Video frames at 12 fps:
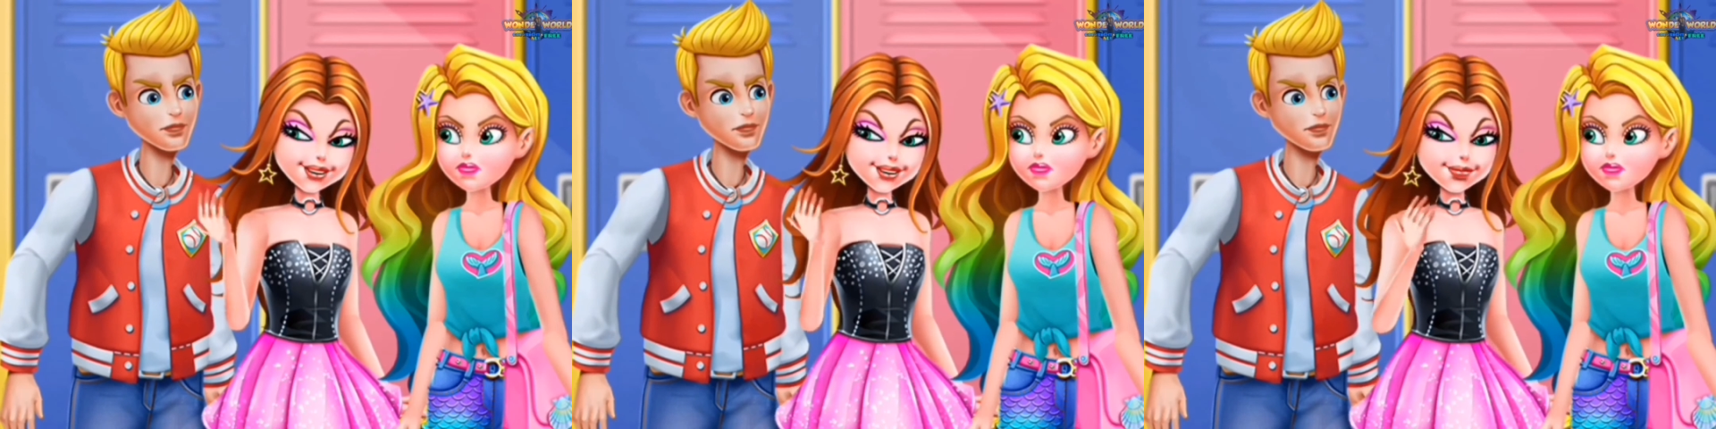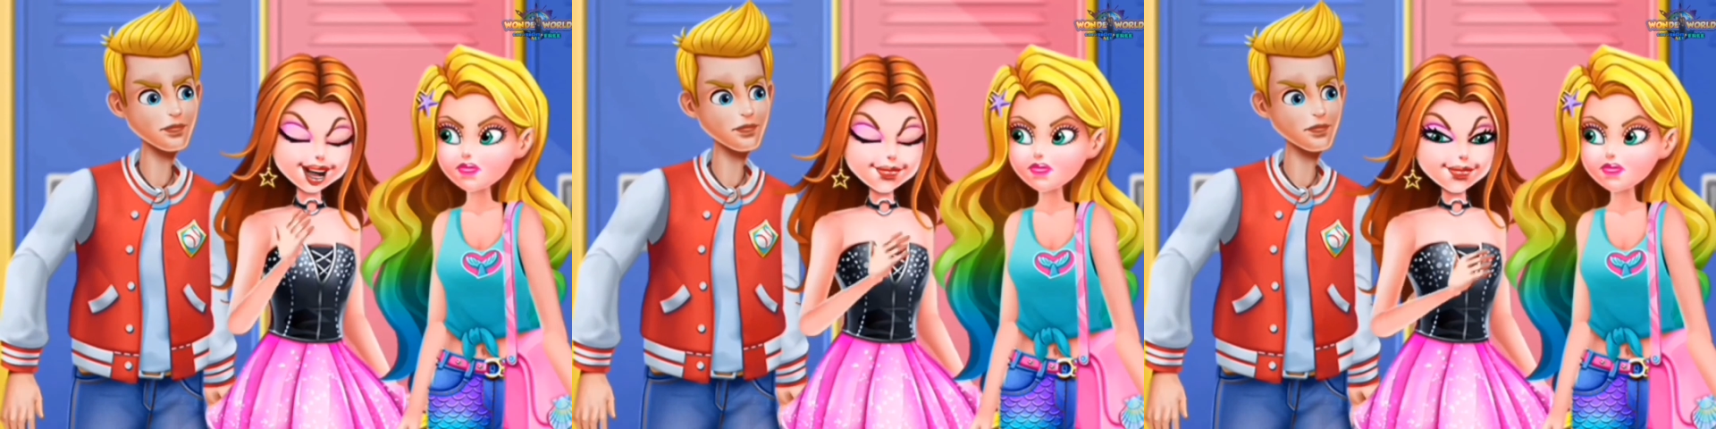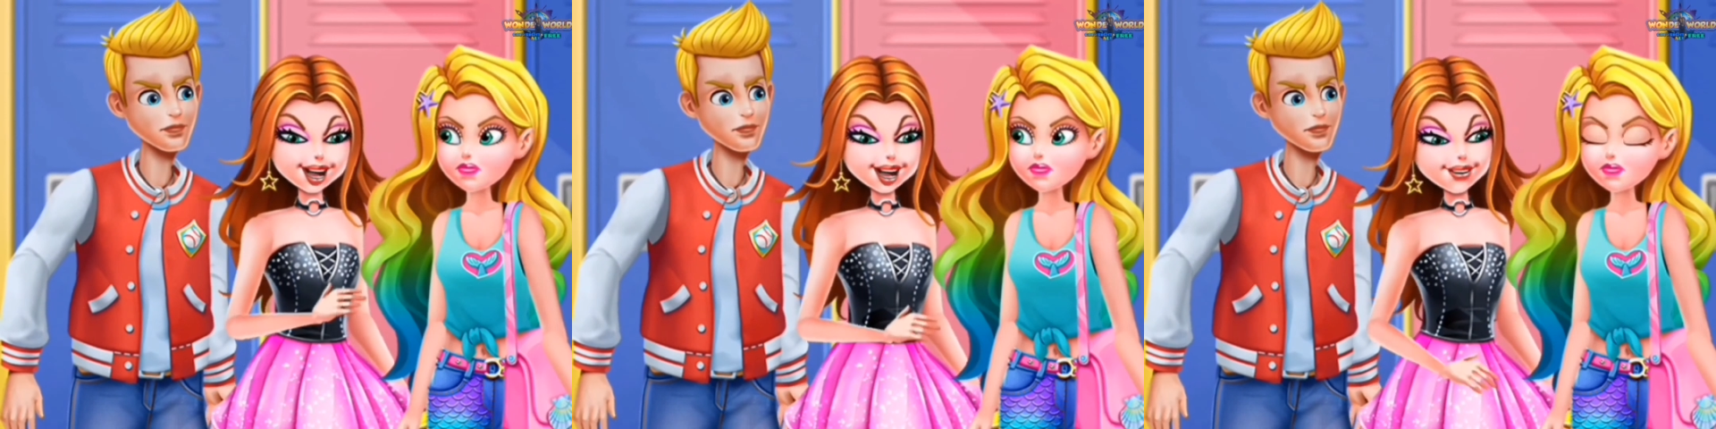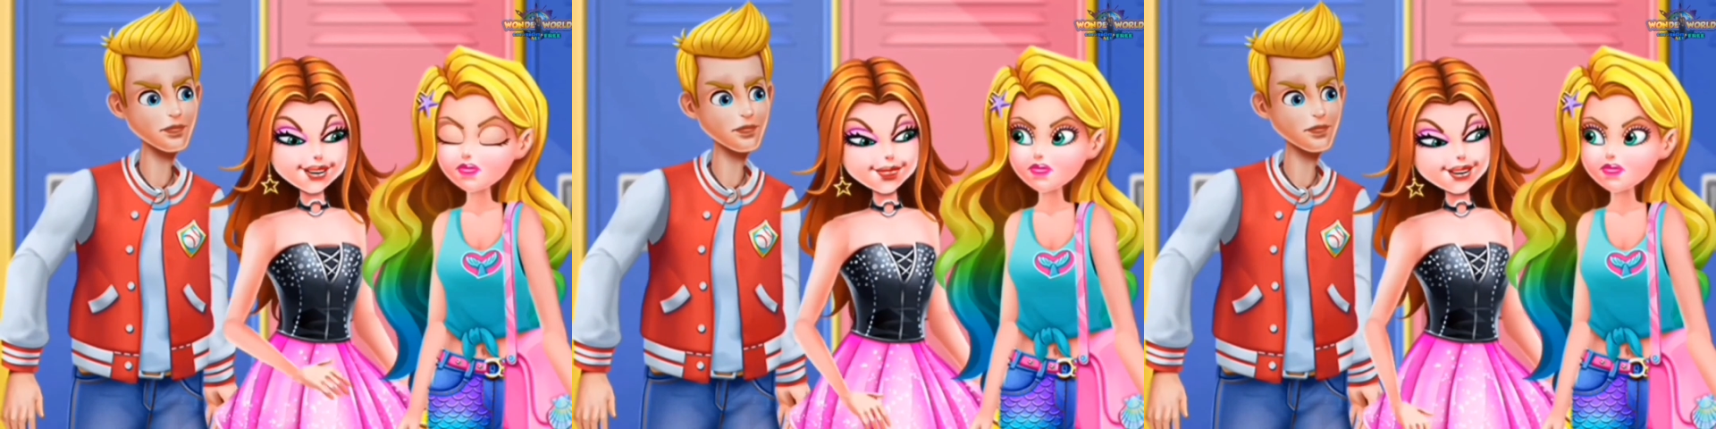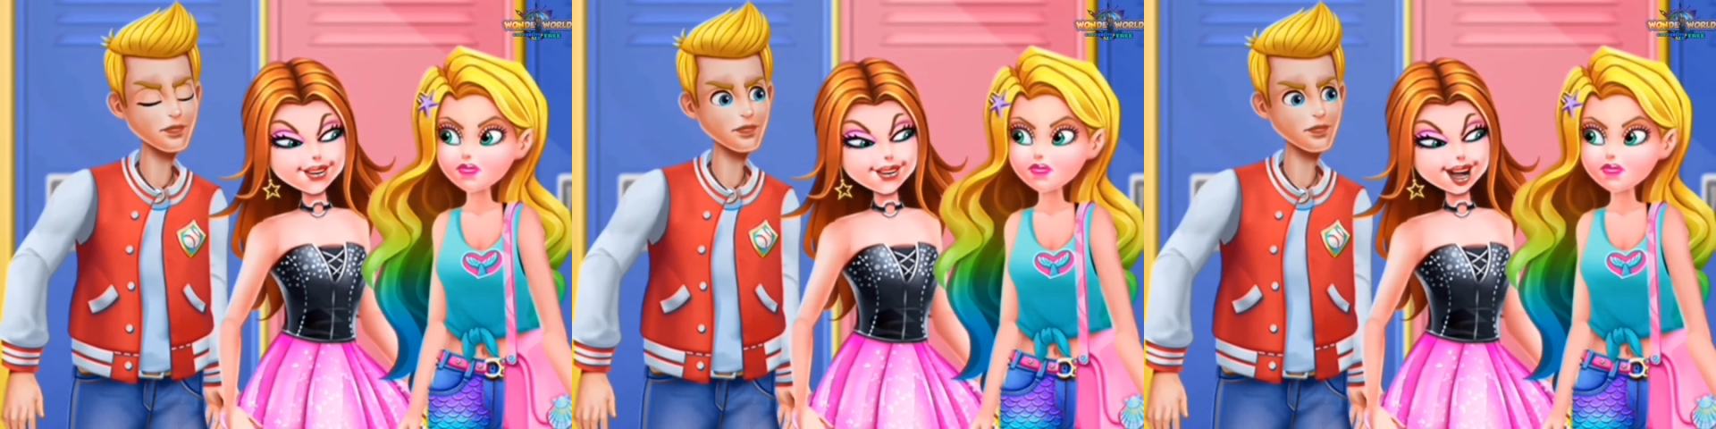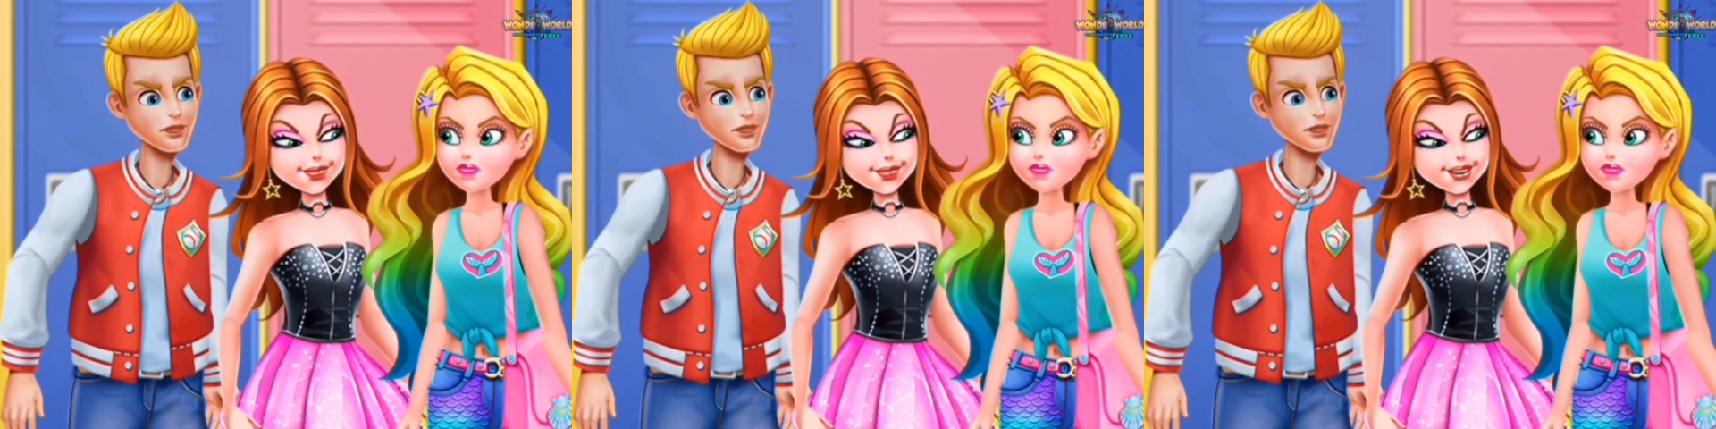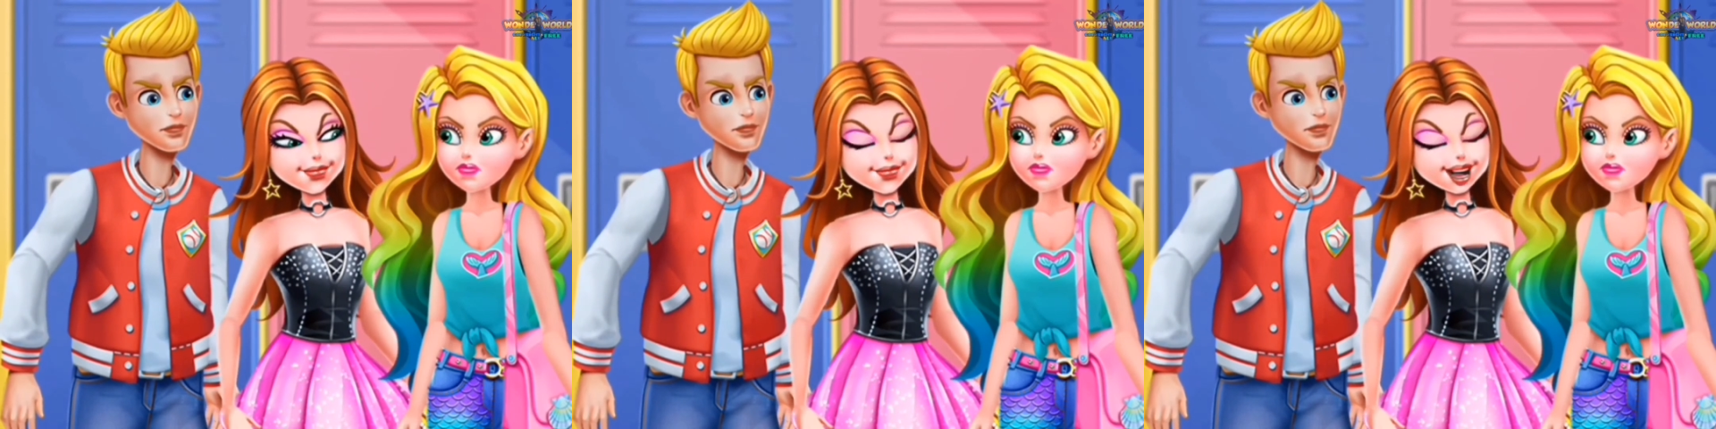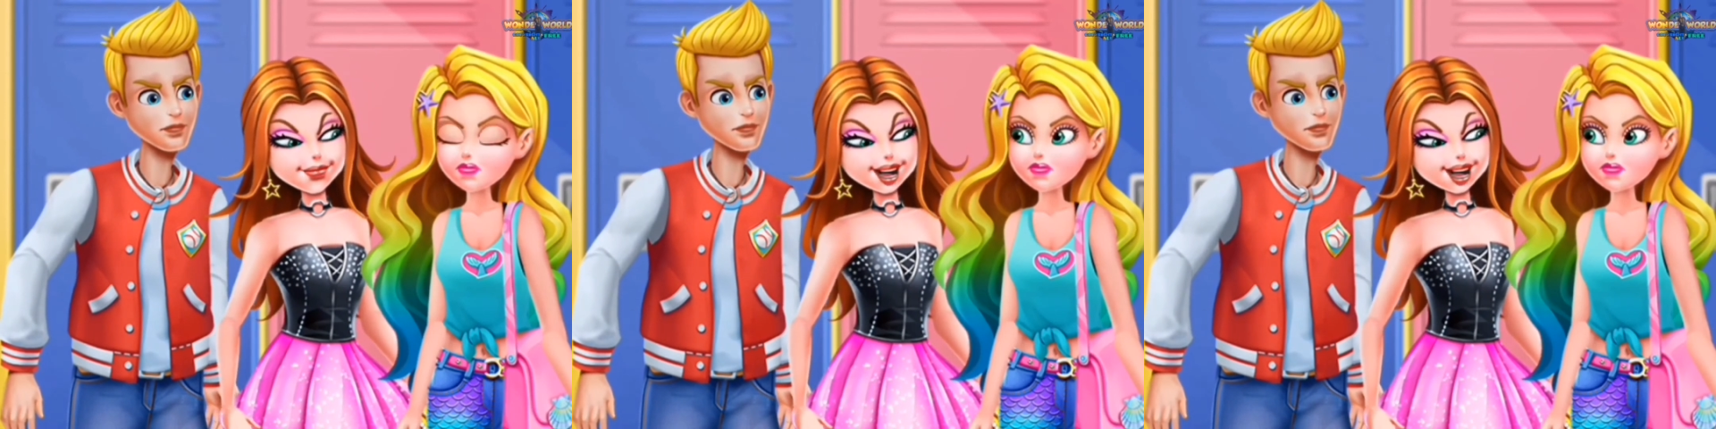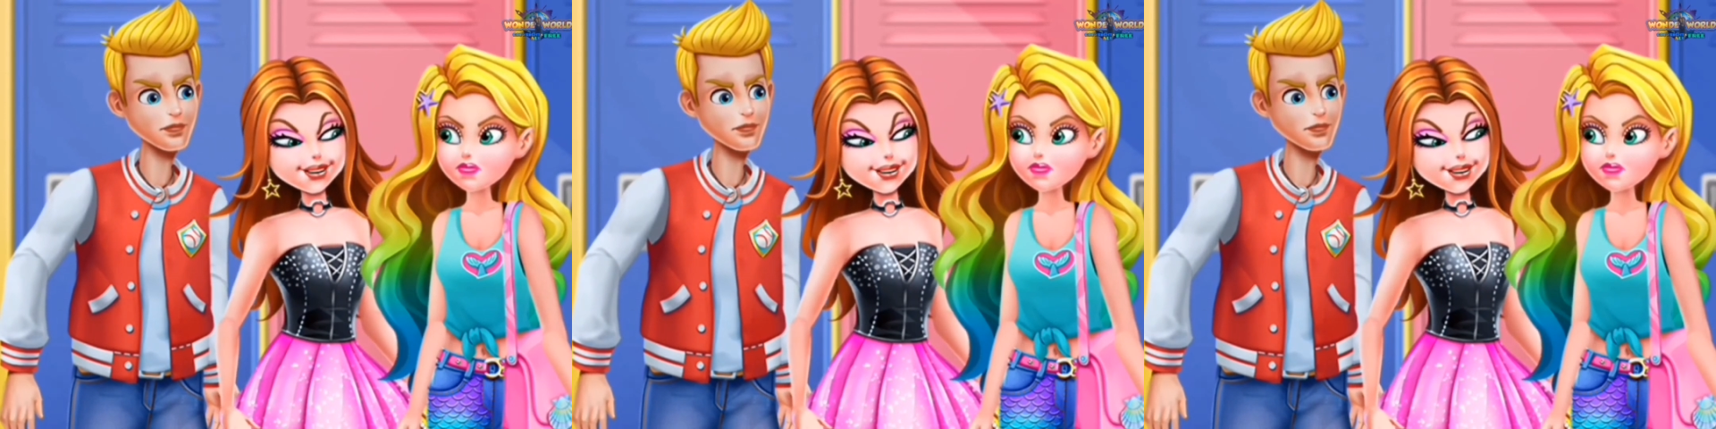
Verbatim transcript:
Speaker 1: You won't have a happy ending.